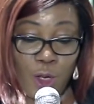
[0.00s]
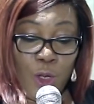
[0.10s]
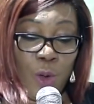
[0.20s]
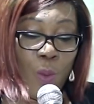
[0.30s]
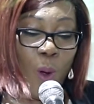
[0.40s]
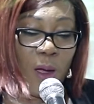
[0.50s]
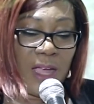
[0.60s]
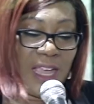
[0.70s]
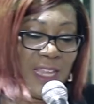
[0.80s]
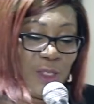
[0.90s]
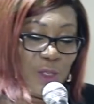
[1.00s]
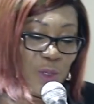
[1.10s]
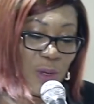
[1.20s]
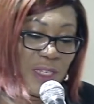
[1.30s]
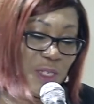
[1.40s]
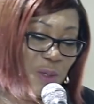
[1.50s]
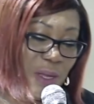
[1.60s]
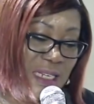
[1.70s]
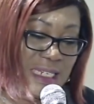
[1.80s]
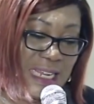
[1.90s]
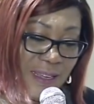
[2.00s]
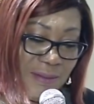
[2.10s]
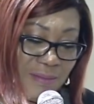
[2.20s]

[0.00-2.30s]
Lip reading: You walk into 2020